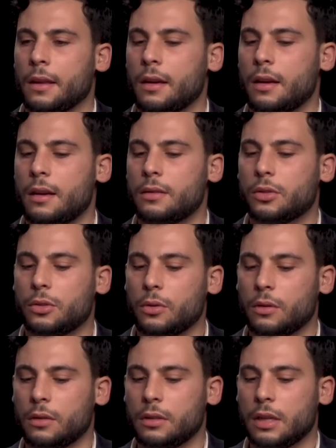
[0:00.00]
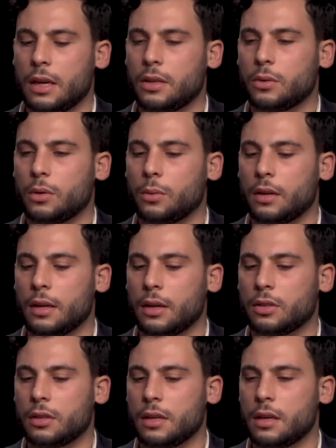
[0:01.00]
And soon are the days where we can
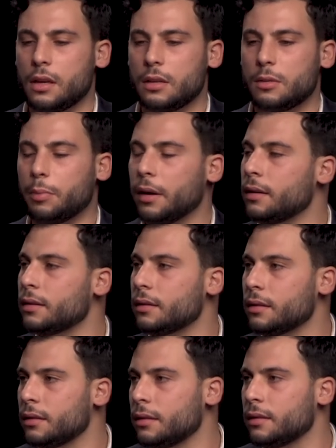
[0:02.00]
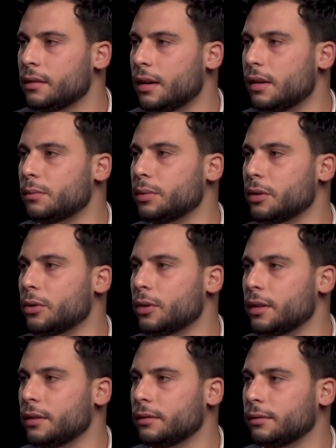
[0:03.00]
actually spend our
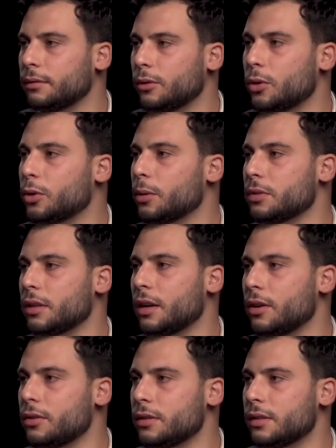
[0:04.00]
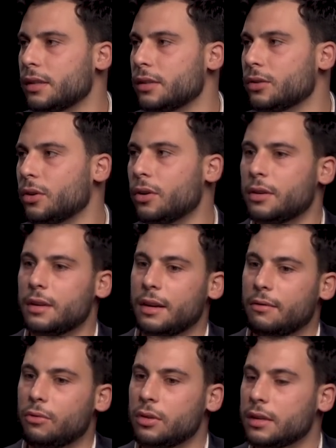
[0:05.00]
Bitcoin or cryptocurrencies on
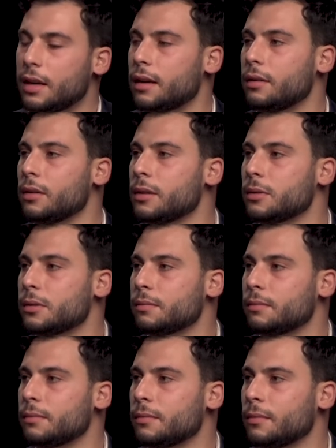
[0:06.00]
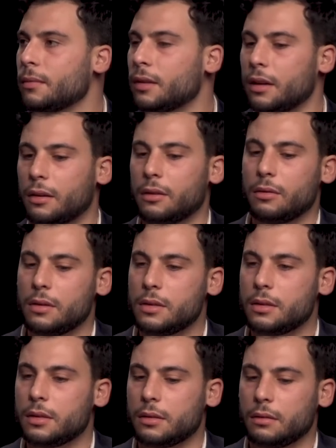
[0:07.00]
everyday things, like
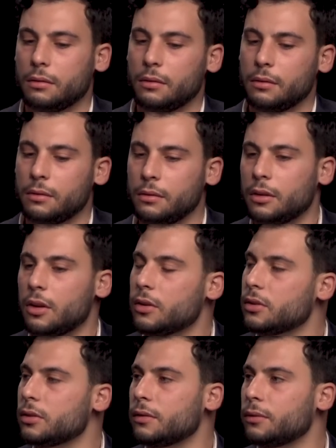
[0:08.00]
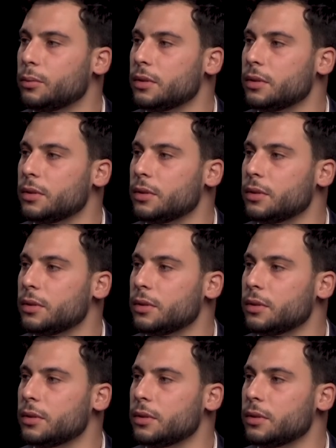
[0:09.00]
these glasses of